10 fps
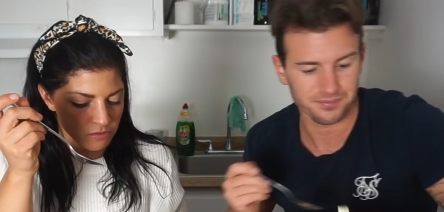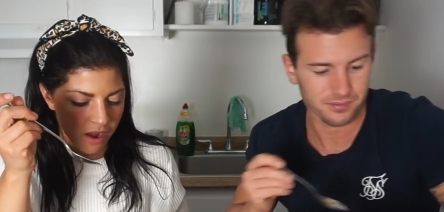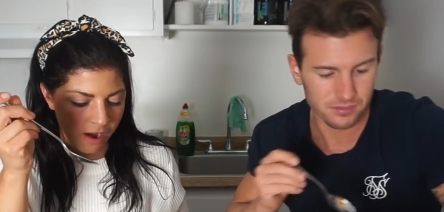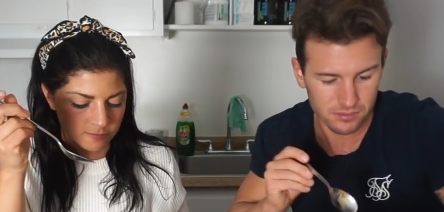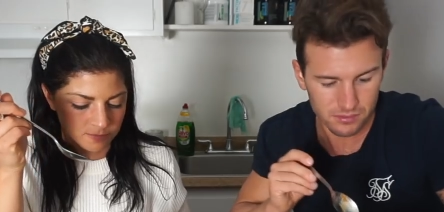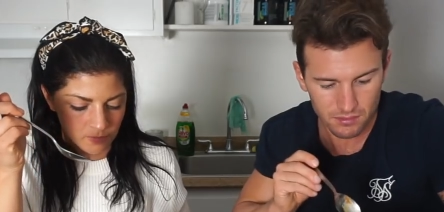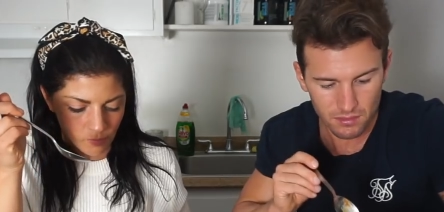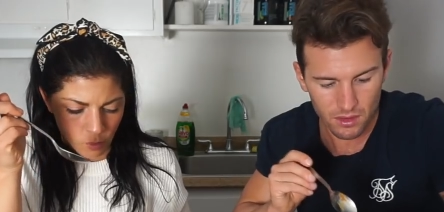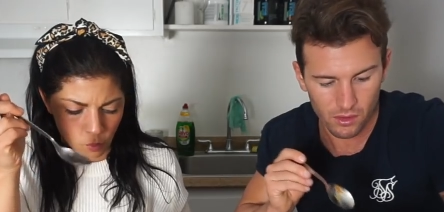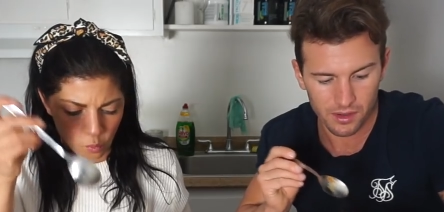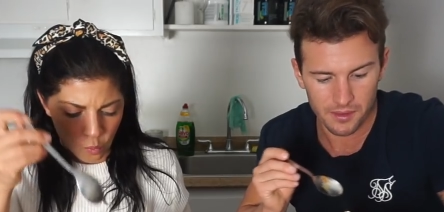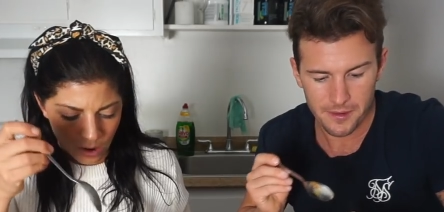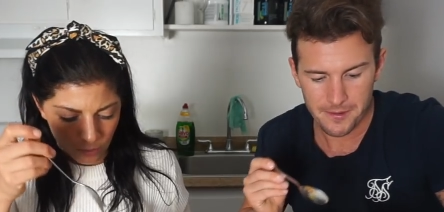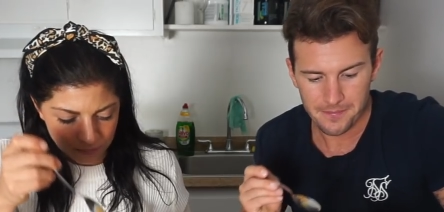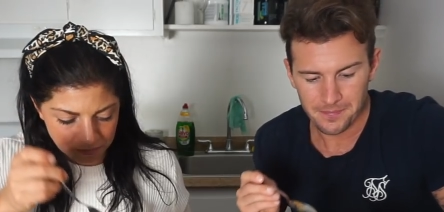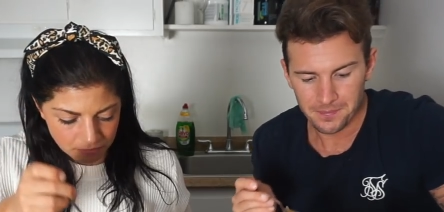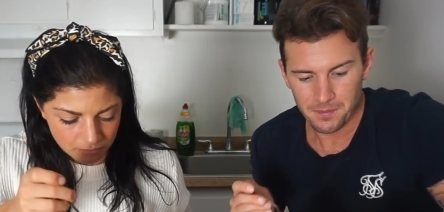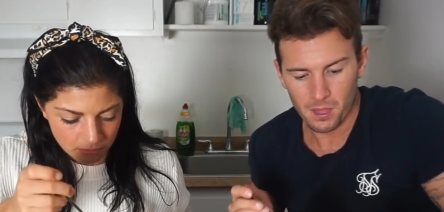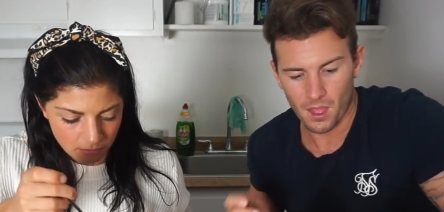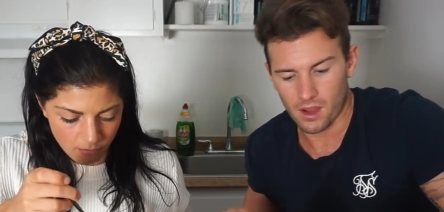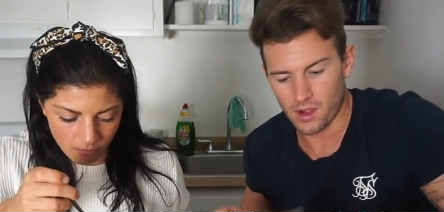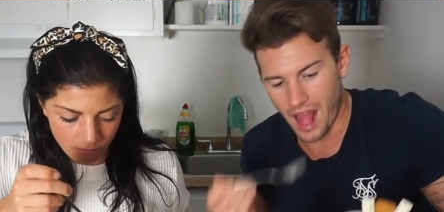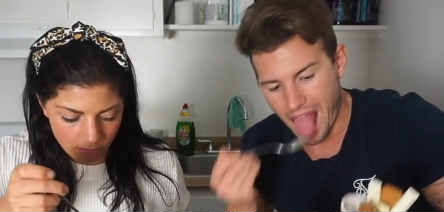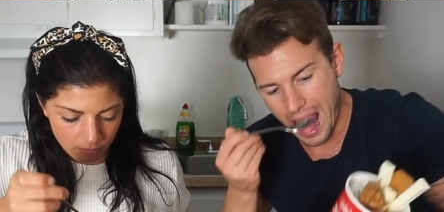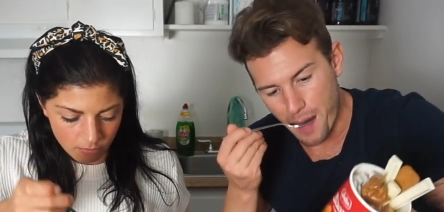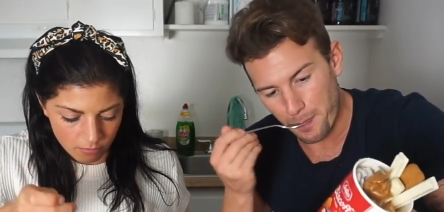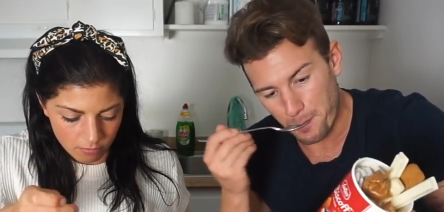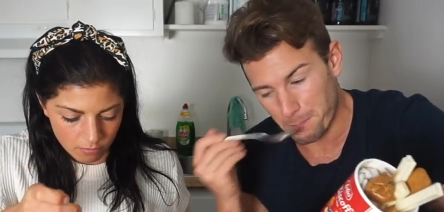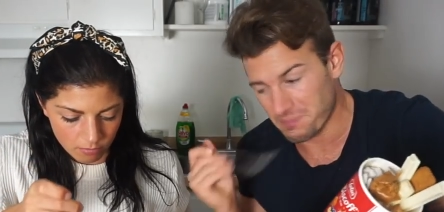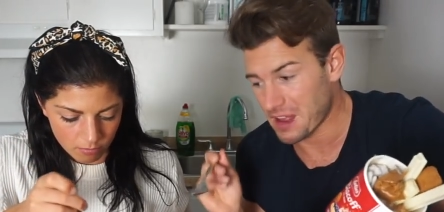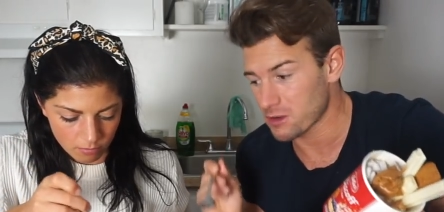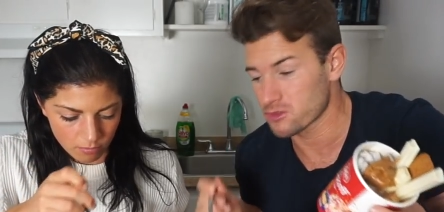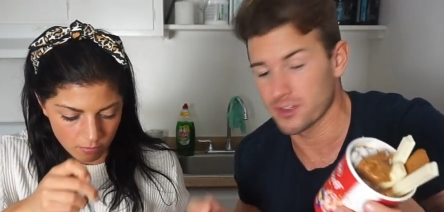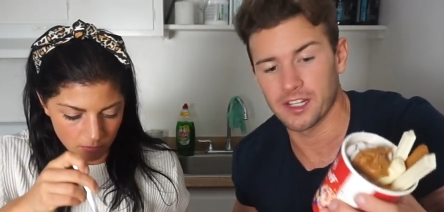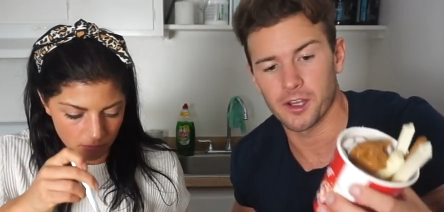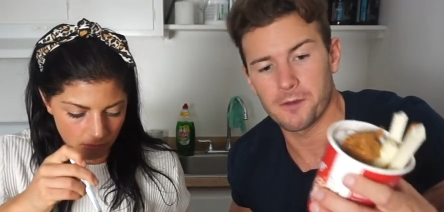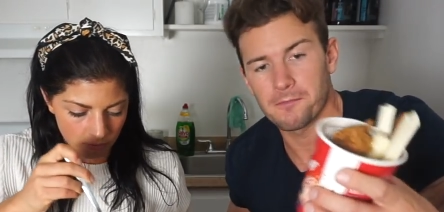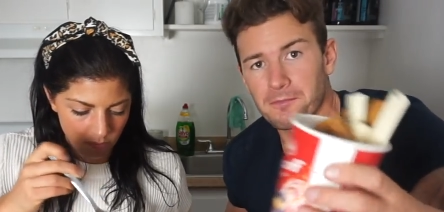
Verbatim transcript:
Speaker 1: Yeah. Wow.
Speaker 2: Okay. That was really good.